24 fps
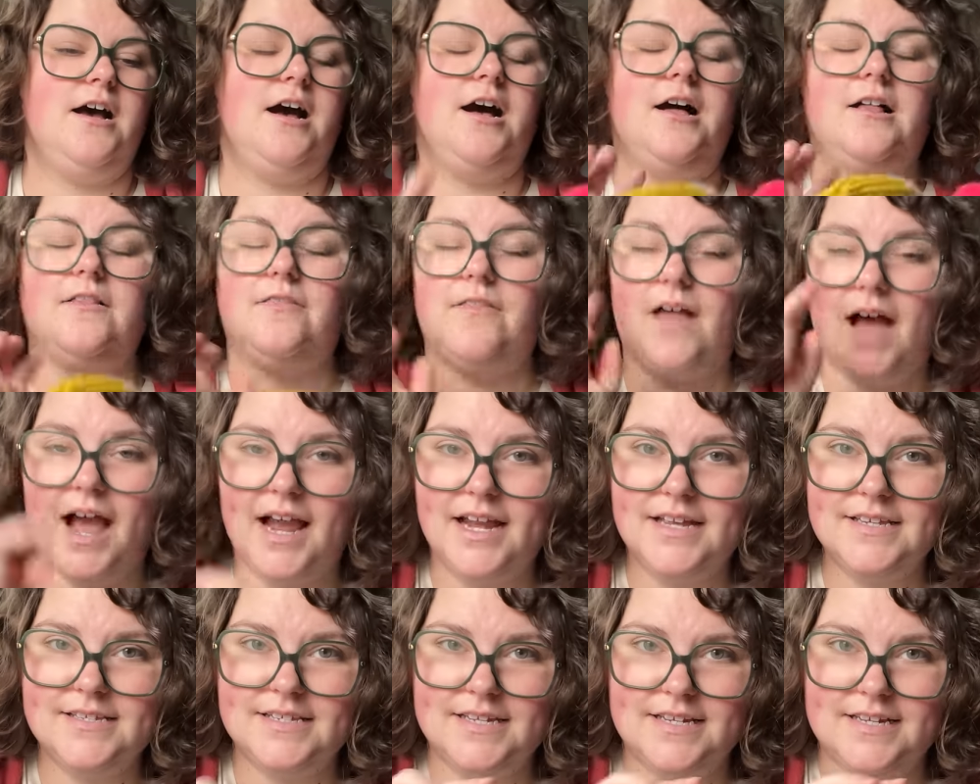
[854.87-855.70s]

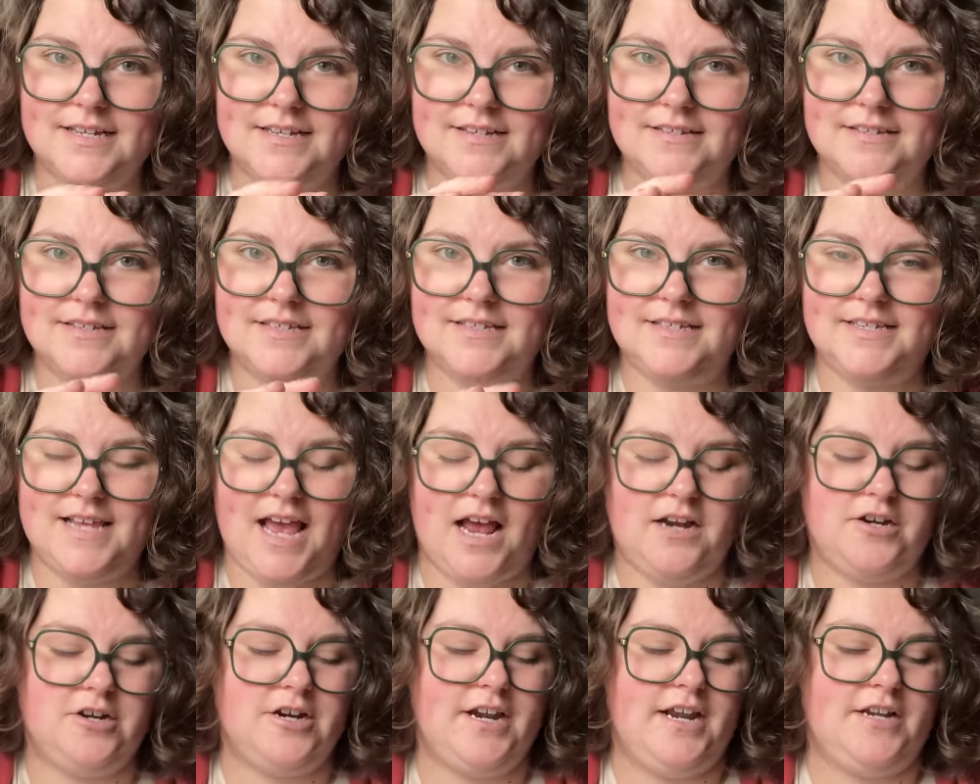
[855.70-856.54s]
Eliza's
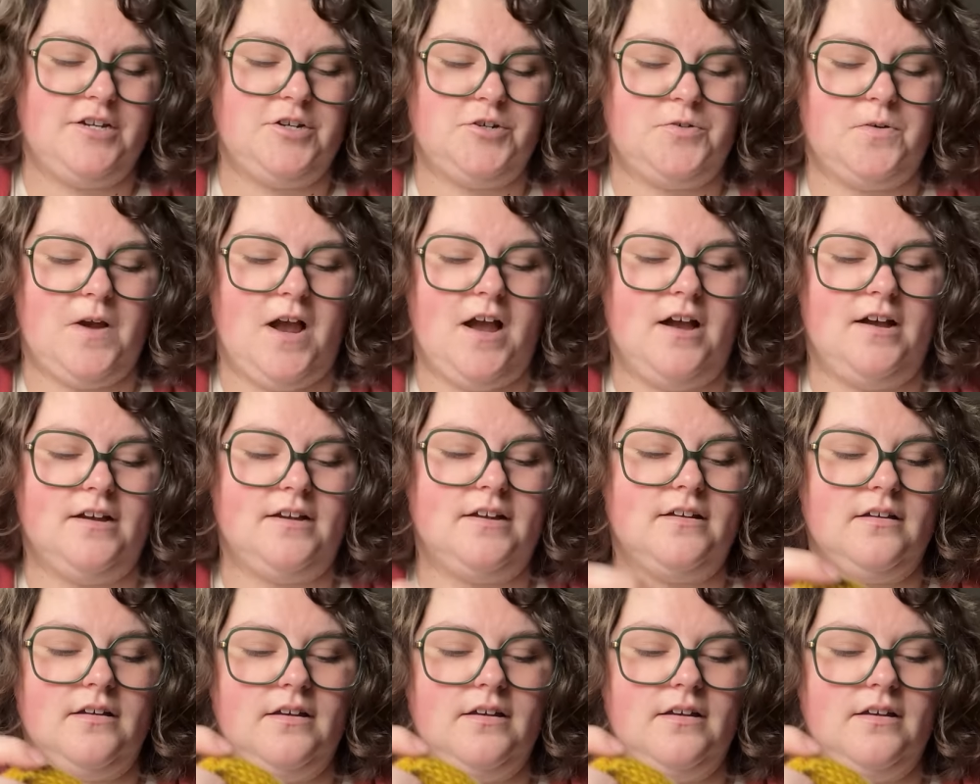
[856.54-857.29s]
Saturday Shrug